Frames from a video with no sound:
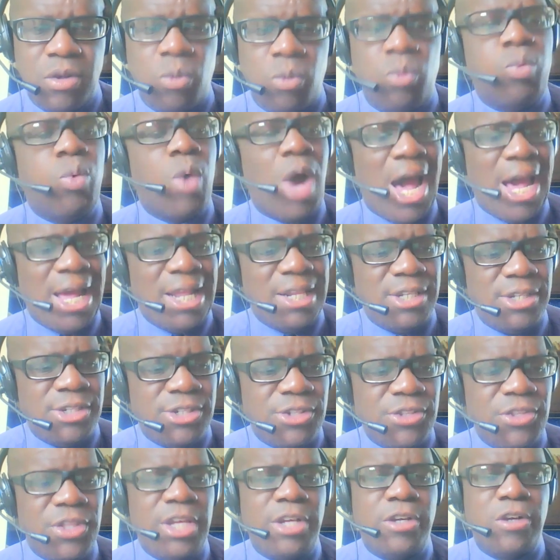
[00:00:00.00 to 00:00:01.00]

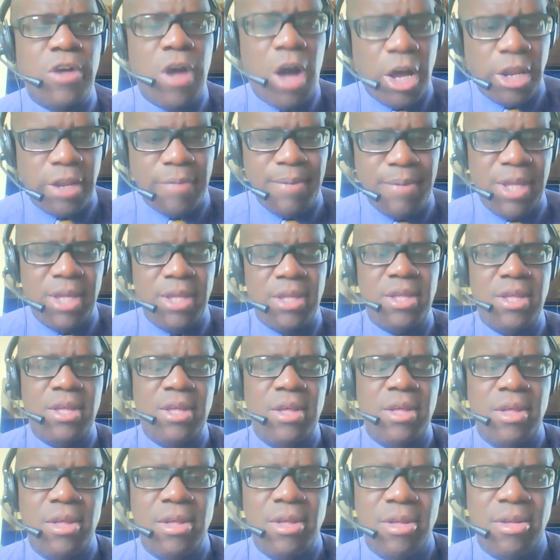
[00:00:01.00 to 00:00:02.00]
whilst the economy
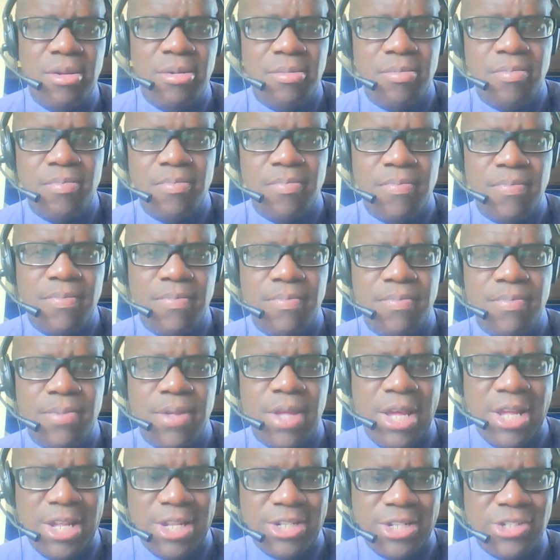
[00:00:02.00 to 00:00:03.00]

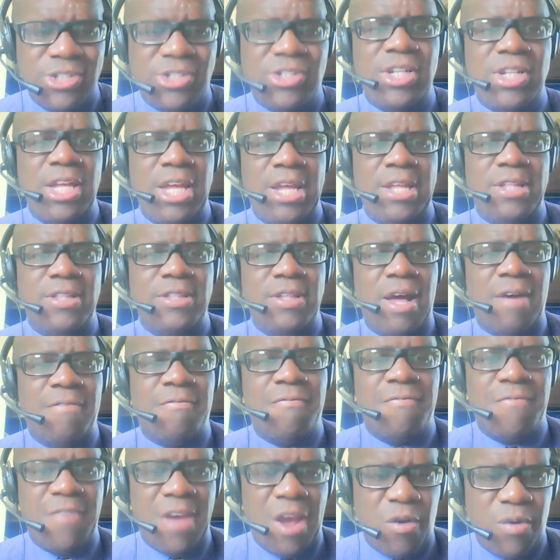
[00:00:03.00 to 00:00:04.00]
is in
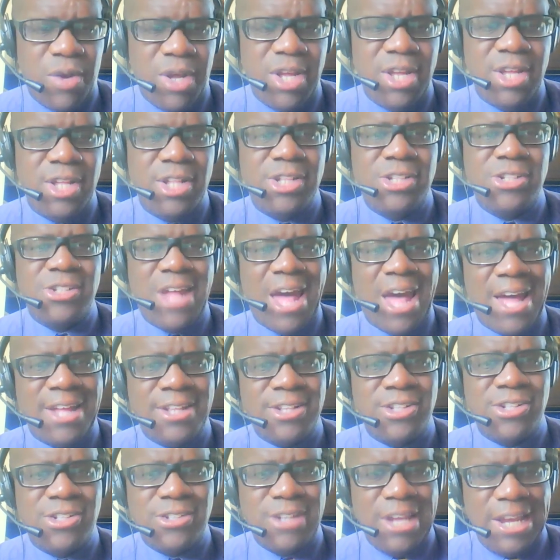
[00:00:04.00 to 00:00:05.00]
a very
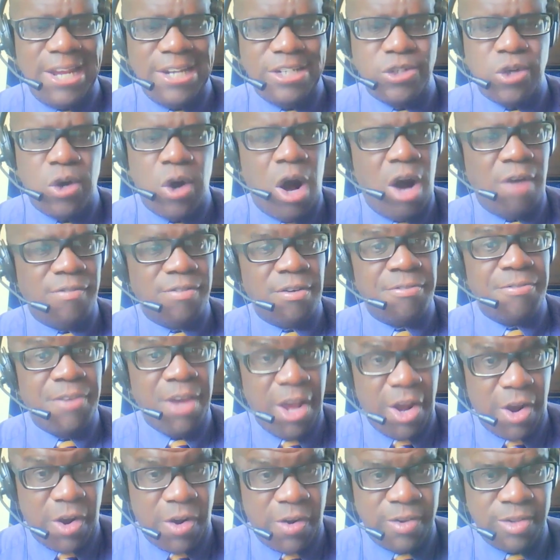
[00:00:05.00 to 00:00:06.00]
sad state of
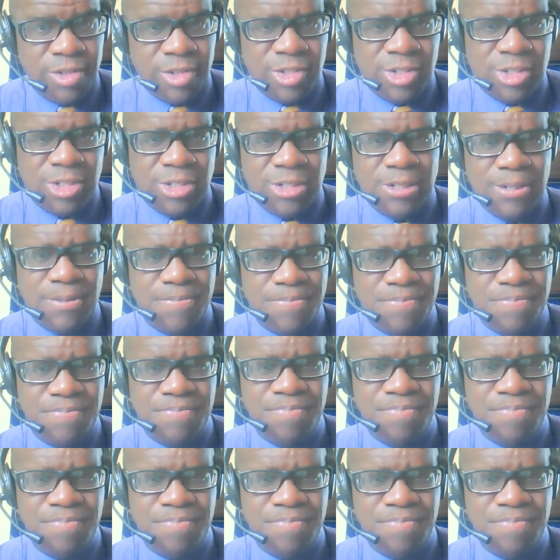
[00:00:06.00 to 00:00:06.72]
affairs.